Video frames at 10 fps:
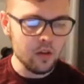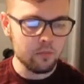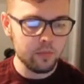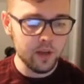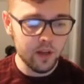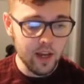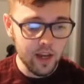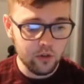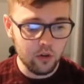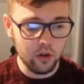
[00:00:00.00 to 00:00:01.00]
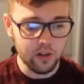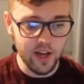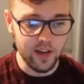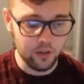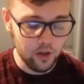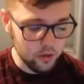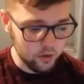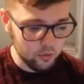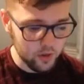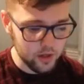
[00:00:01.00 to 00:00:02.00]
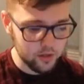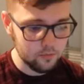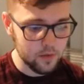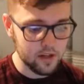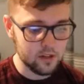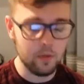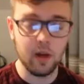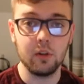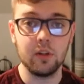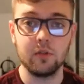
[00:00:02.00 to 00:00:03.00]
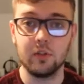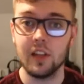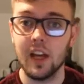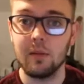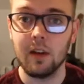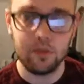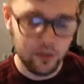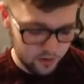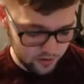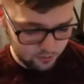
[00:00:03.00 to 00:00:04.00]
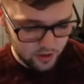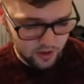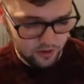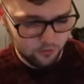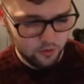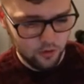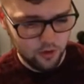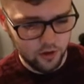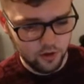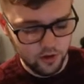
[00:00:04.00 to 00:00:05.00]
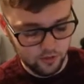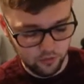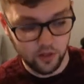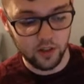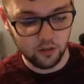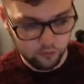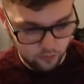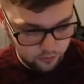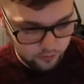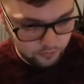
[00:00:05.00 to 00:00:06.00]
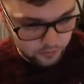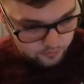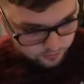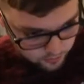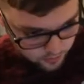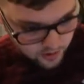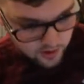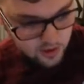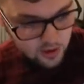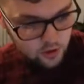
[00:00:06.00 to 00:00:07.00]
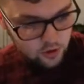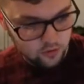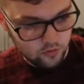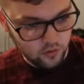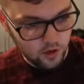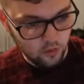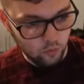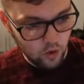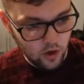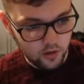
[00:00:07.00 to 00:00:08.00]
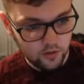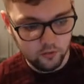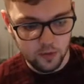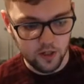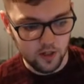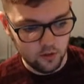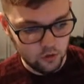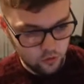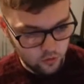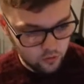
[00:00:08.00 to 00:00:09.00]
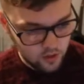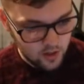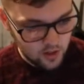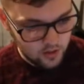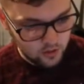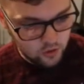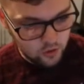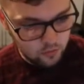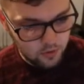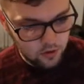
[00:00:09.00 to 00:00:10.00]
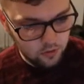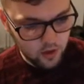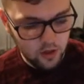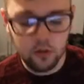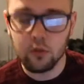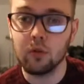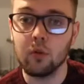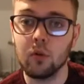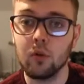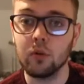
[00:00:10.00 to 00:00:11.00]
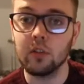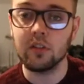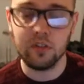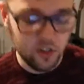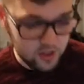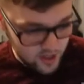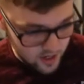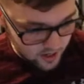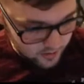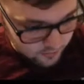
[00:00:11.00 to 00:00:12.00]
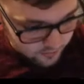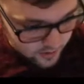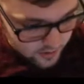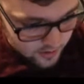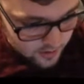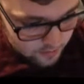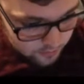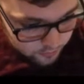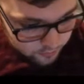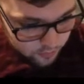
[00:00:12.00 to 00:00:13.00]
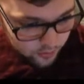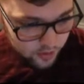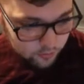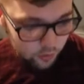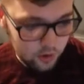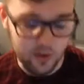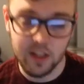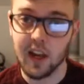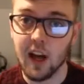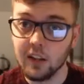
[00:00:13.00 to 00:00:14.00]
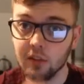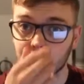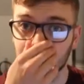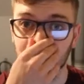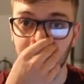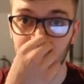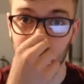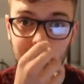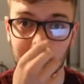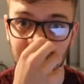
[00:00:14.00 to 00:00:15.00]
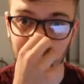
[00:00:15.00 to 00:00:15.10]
Peterhead got yet another win, back-to-back wins for them after the win against Falkirk, against Forfar the week before. Stranraer 1, Peterhead 2. Scott Brown getting 2 goals in the first half before Rory McAllister was surprisingly